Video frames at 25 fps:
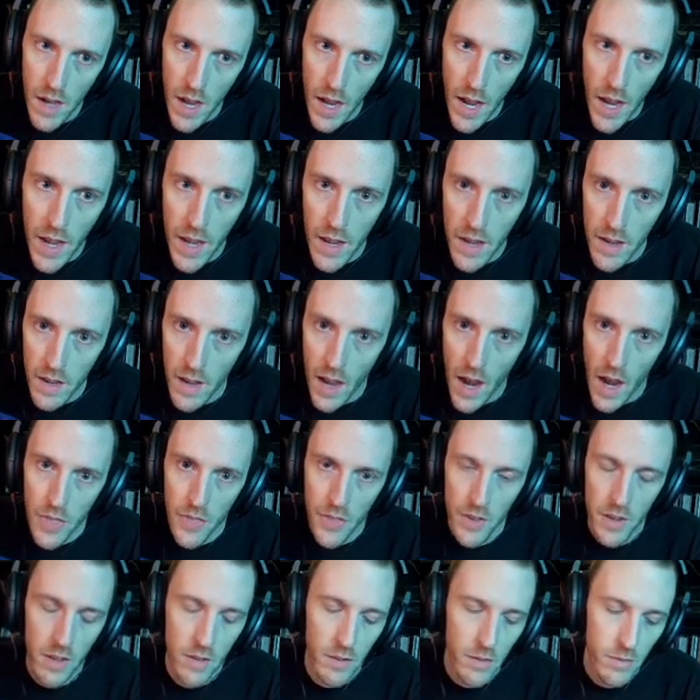I, I
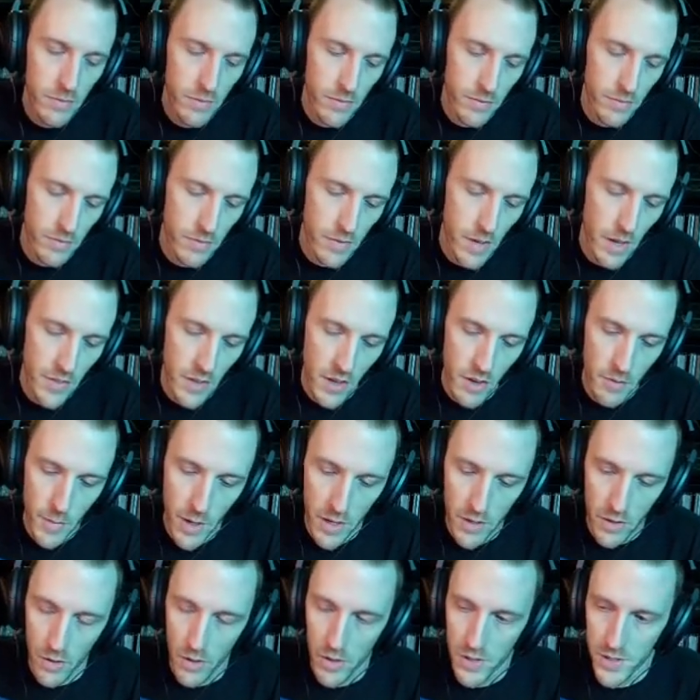think of I think of
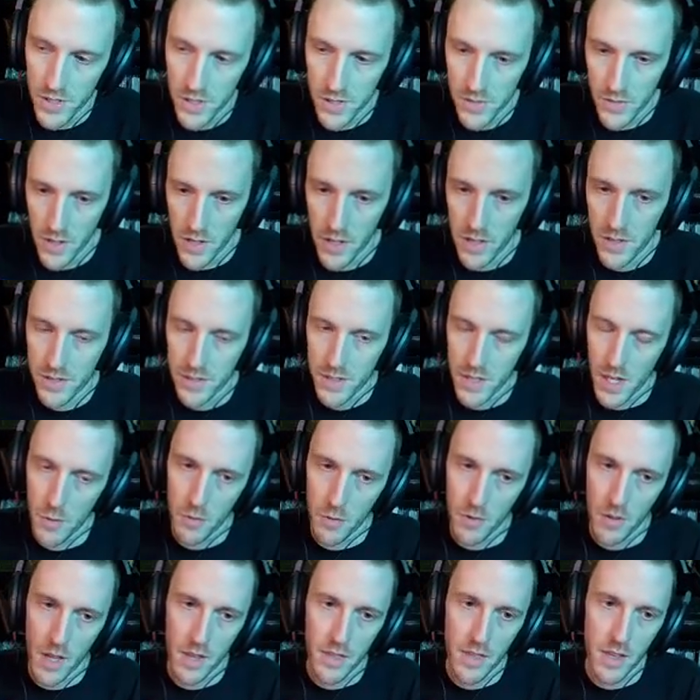my Norns as very
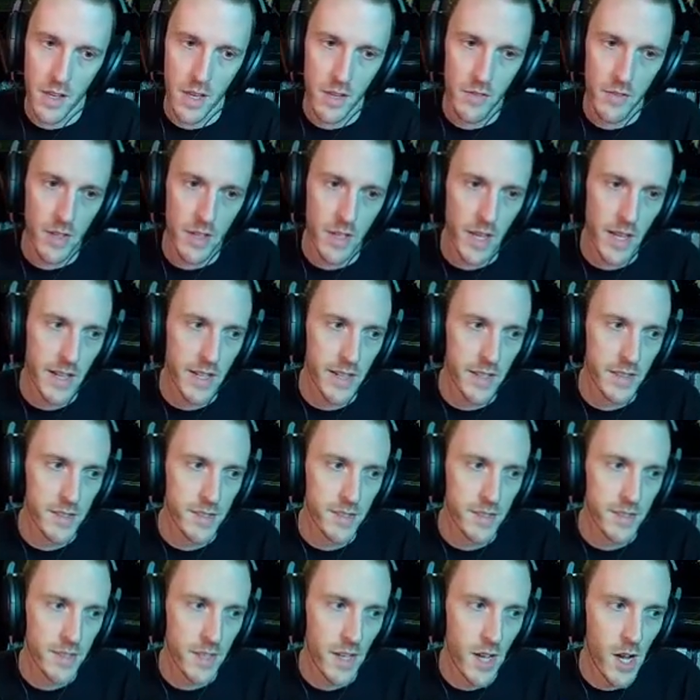unstable. I think of it
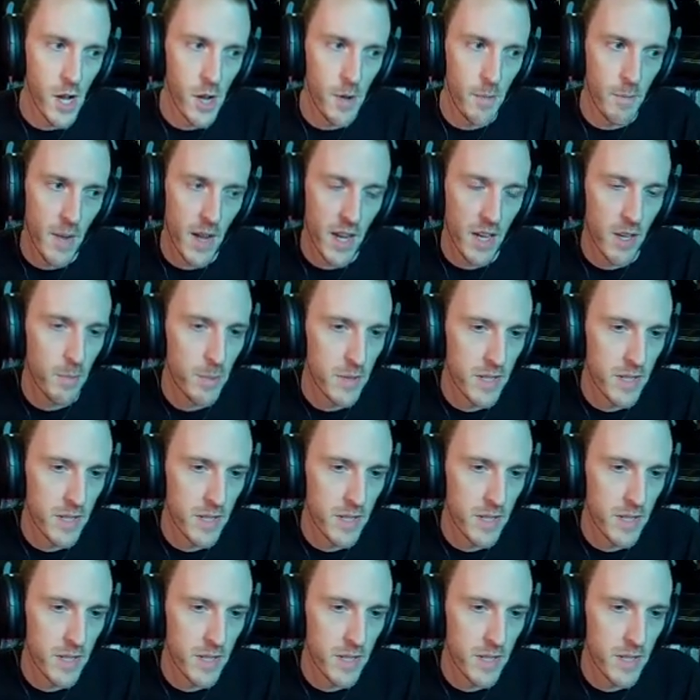as um, I could